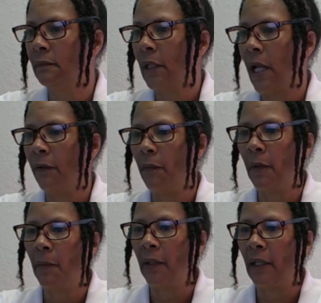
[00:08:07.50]
And
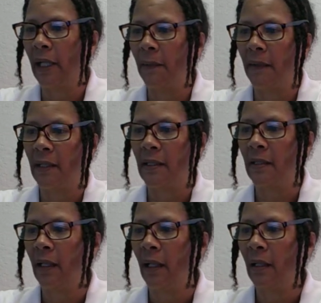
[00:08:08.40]
remember, the name of this
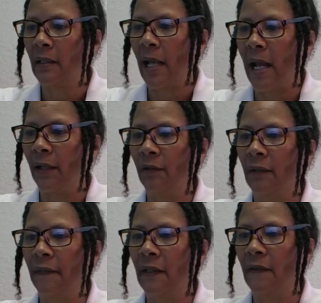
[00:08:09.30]
title
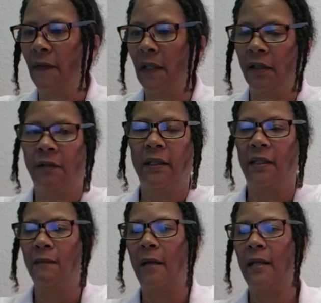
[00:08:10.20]
of this video is
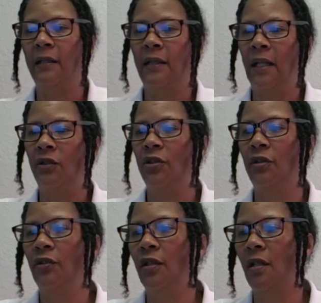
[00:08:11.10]
Modern Day
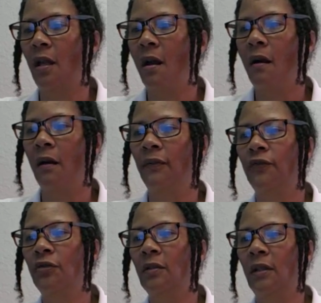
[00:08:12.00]
Churches Are
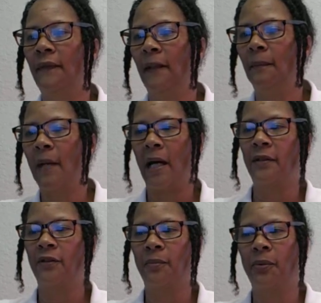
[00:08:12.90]
Full of
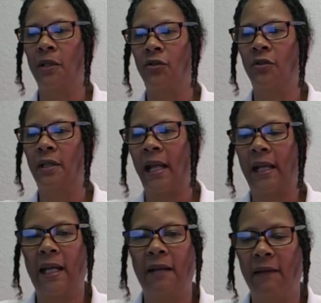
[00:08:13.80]
Imposter Preachers That
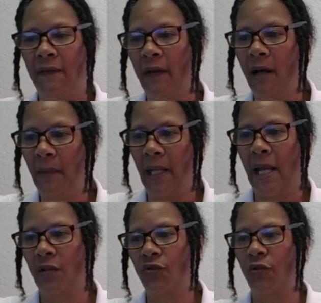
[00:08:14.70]
Carry Vomit,
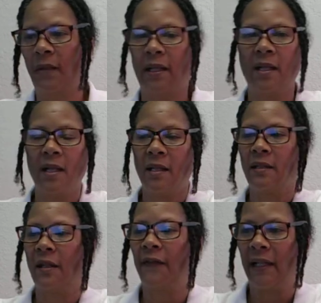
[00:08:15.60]
Excrement,
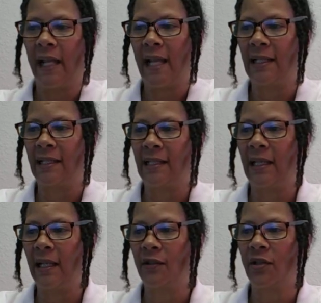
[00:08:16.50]
Suffocating
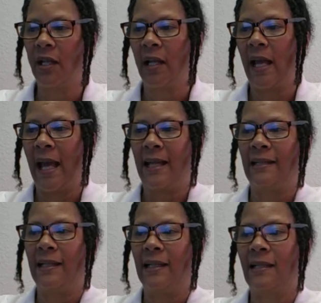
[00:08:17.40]
Stench as
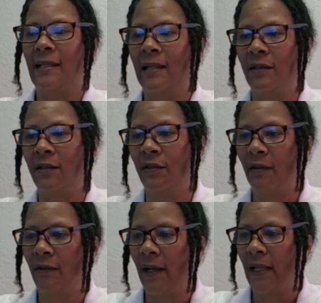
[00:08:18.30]
Incense to the
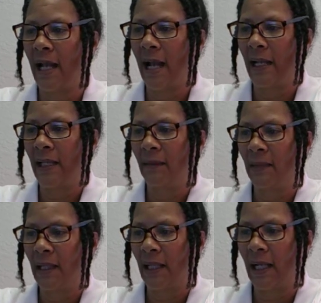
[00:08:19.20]
Great I Am
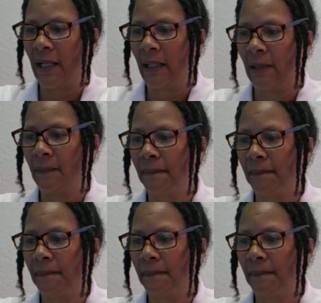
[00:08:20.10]
That I Am.